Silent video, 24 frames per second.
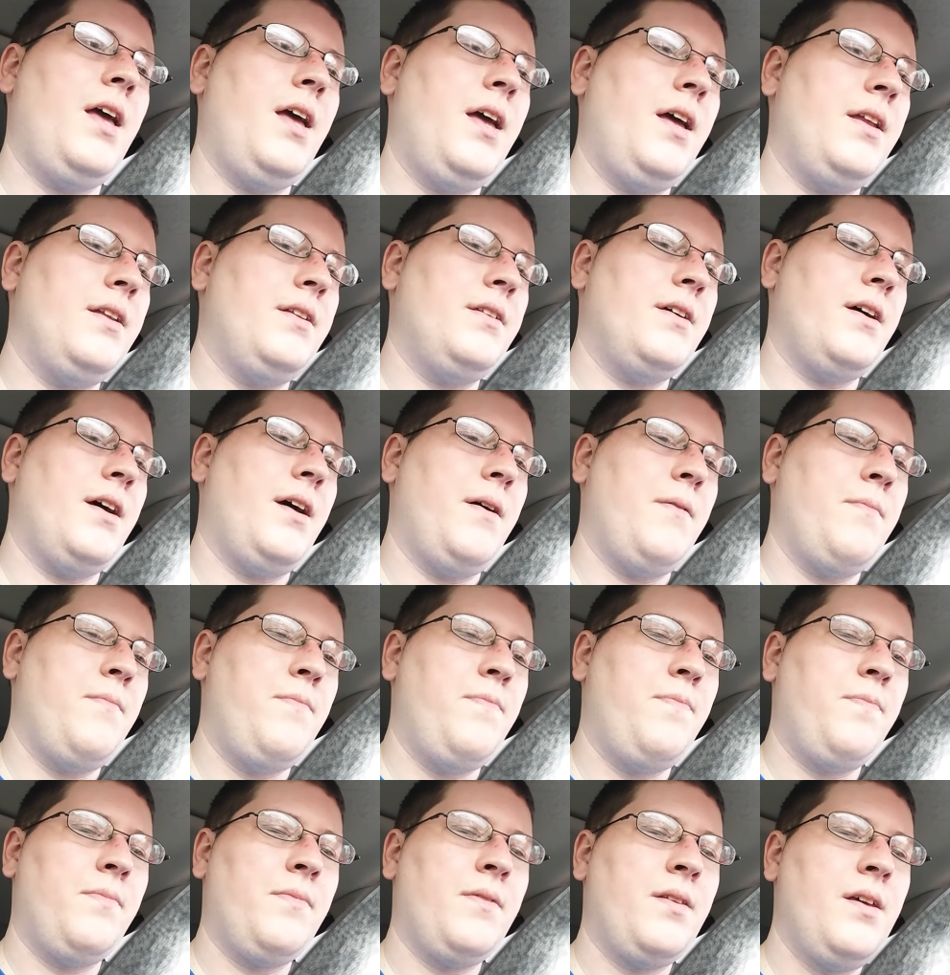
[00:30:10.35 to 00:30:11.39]
And
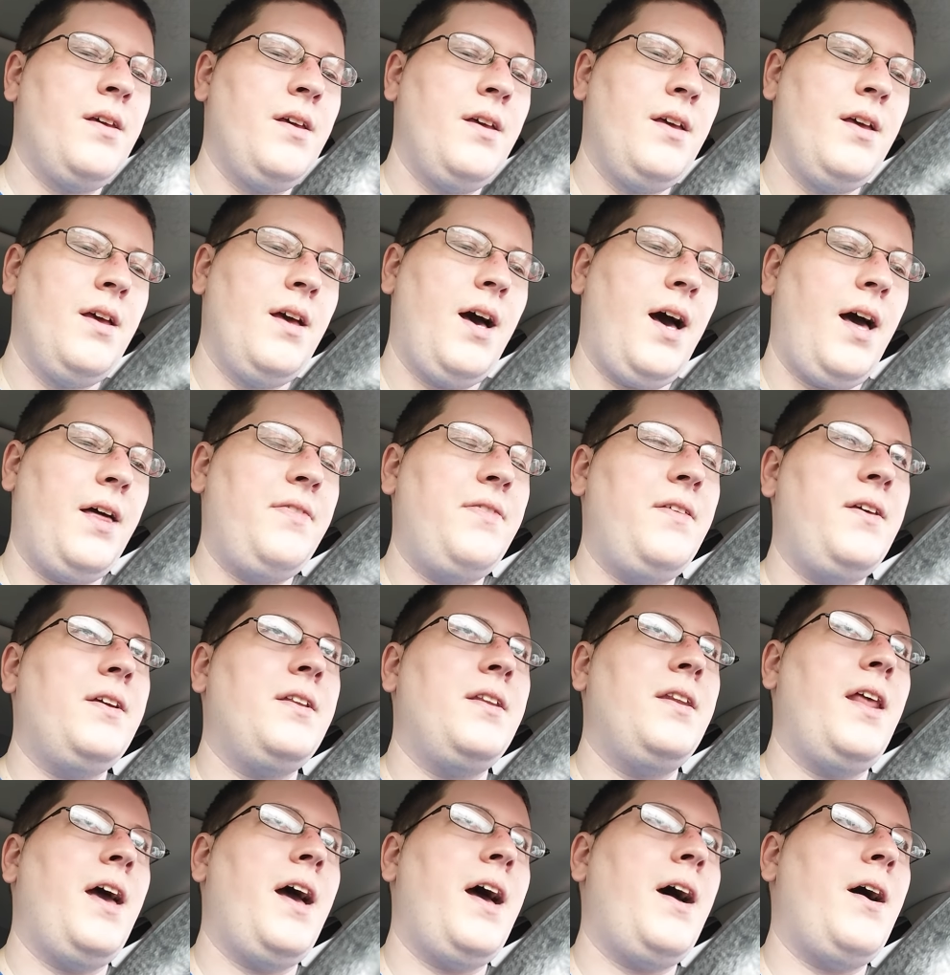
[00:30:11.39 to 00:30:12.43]
I
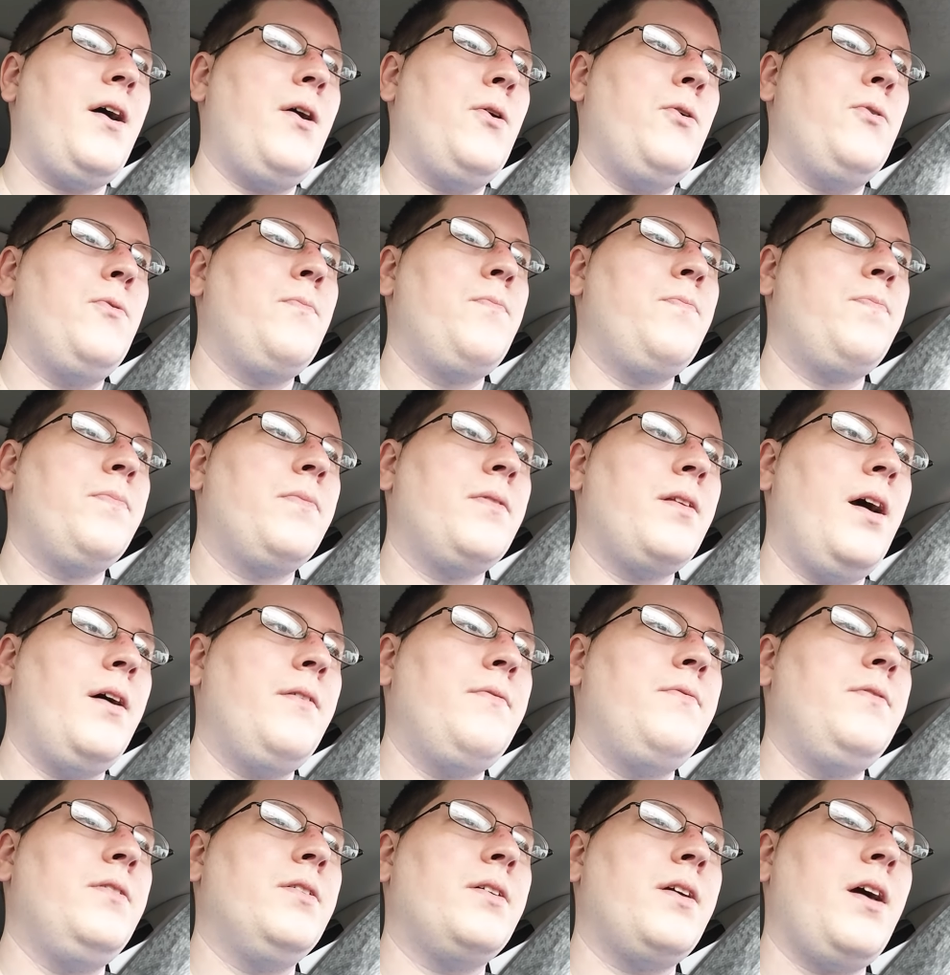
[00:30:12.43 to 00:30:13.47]
think now
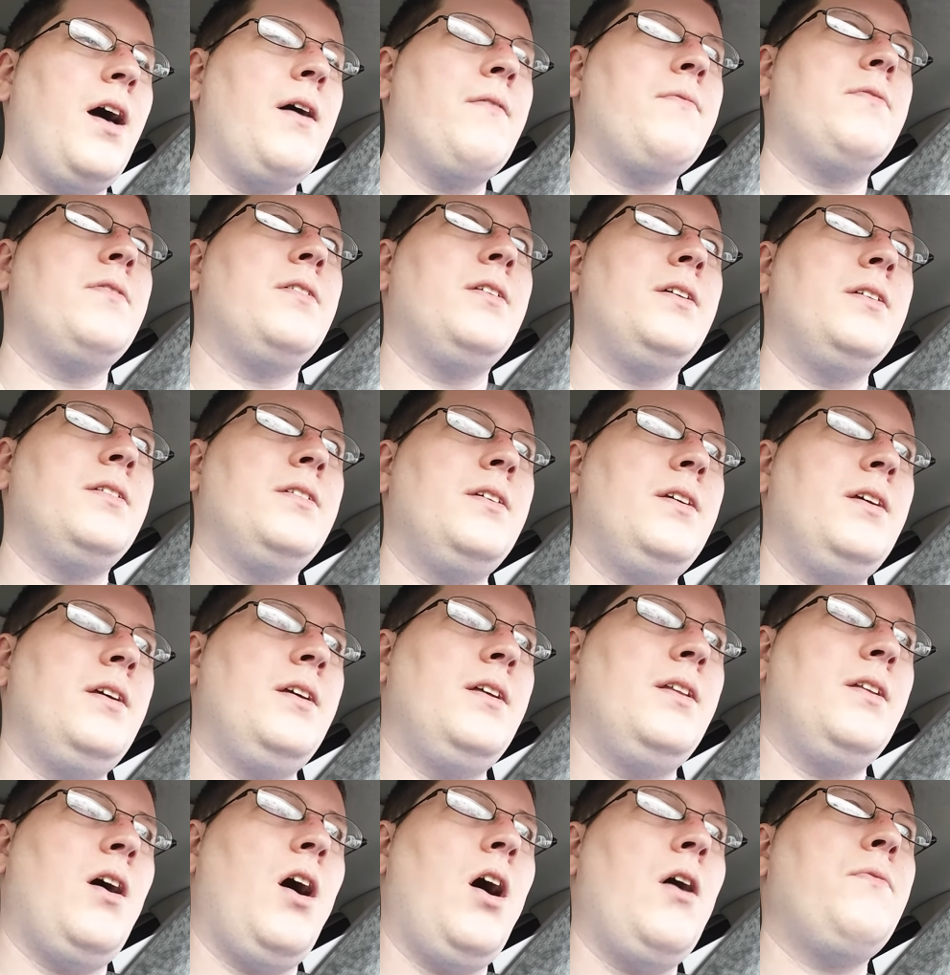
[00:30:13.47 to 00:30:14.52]
I feel confident
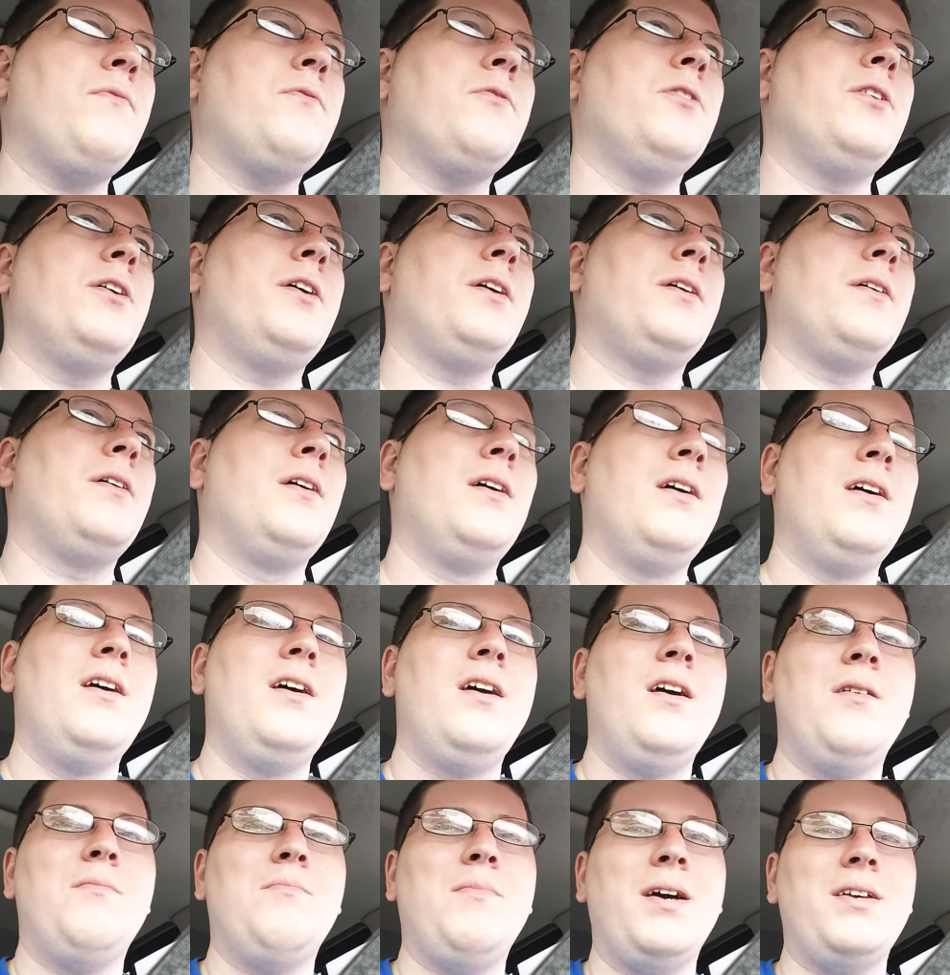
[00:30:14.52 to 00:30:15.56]
in offering
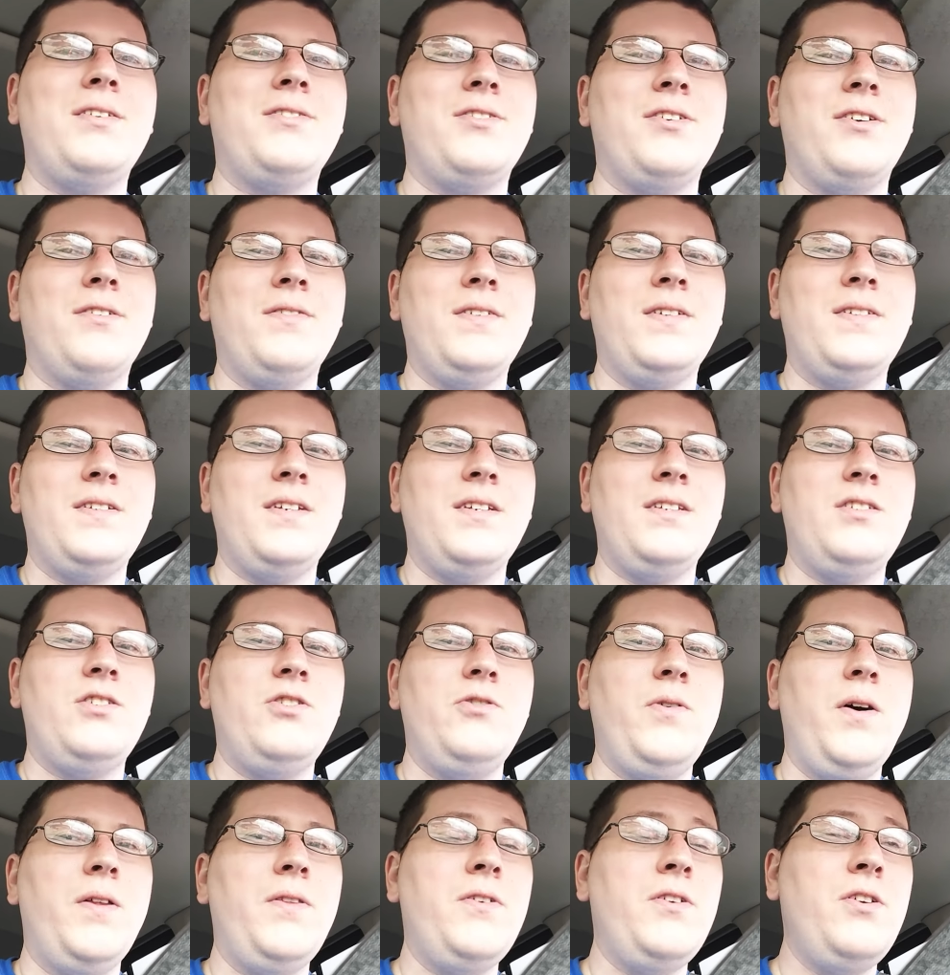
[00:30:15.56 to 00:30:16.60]
my
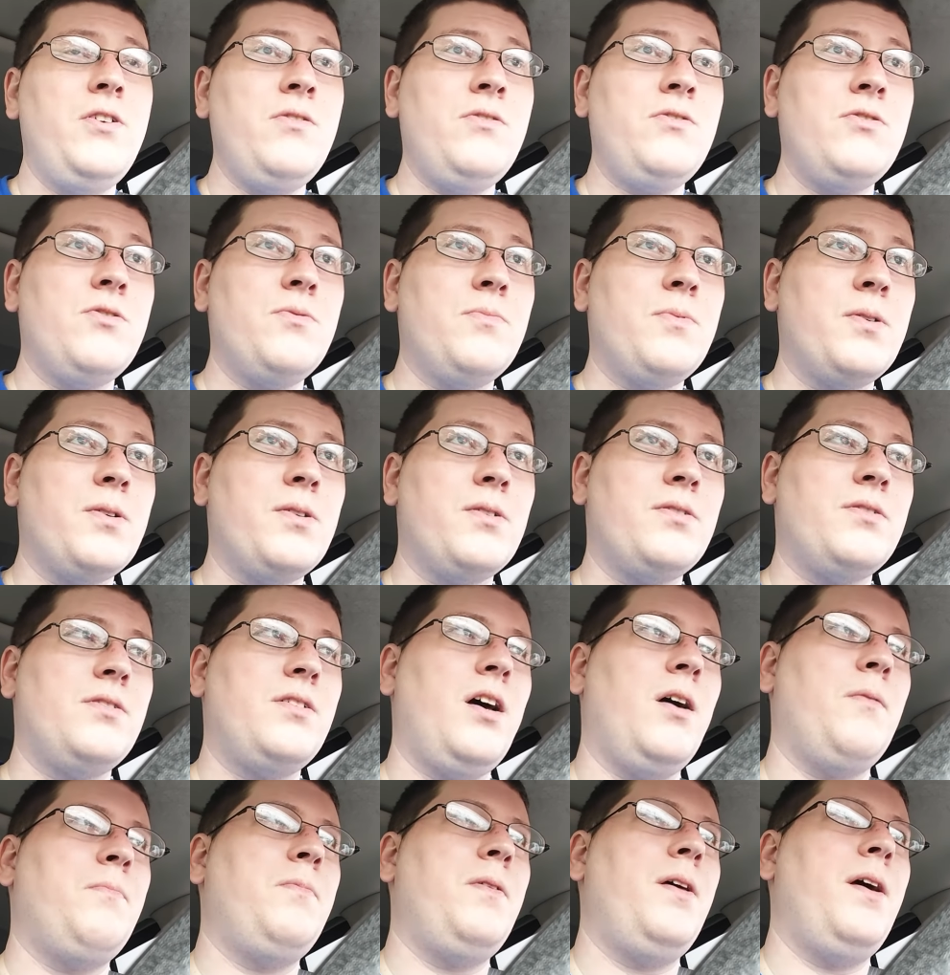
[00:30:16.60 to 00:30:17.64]
services to other
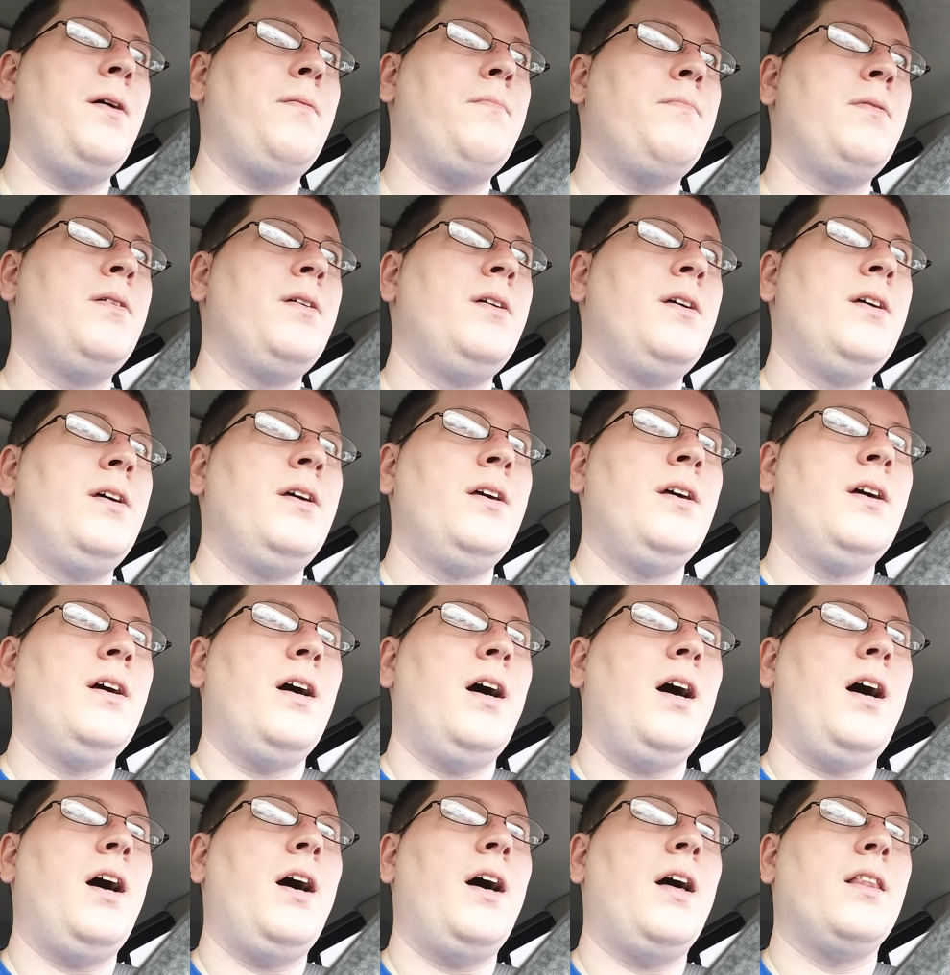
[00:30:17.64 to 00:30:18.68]
YouTubers to help them
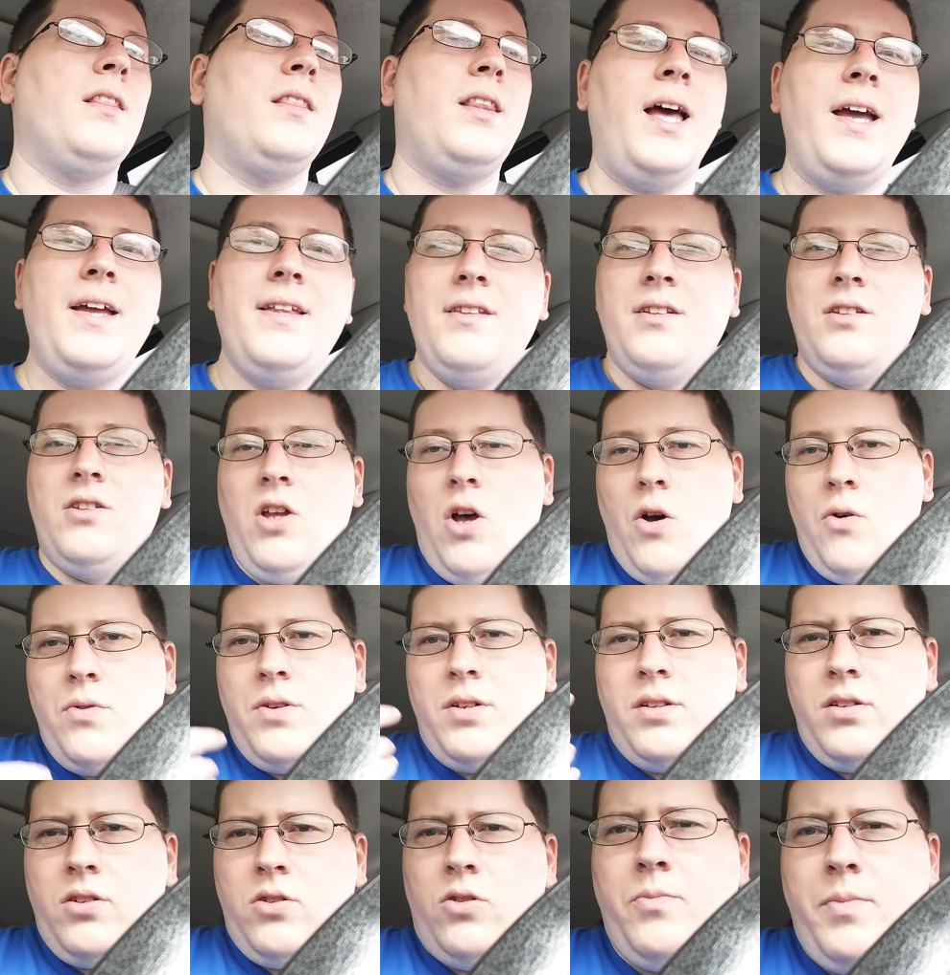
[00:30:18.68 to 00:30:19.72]
lighten the
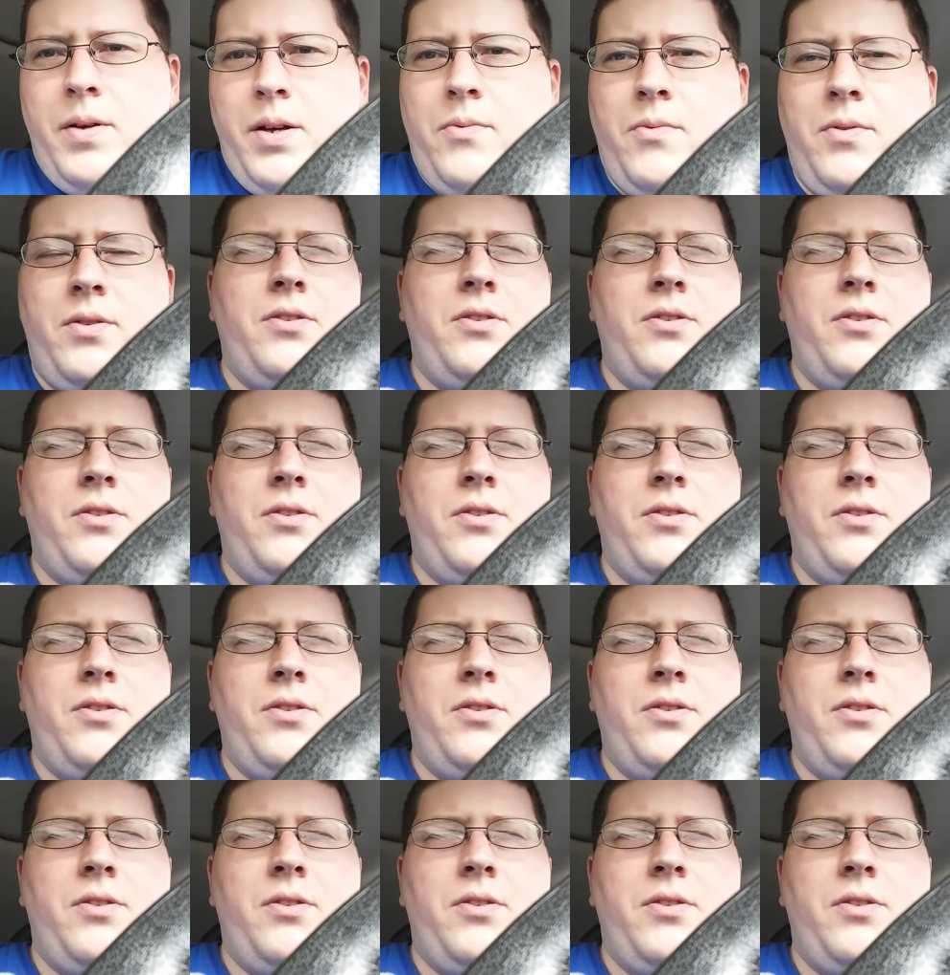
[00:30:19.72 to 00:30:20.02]
load a little bit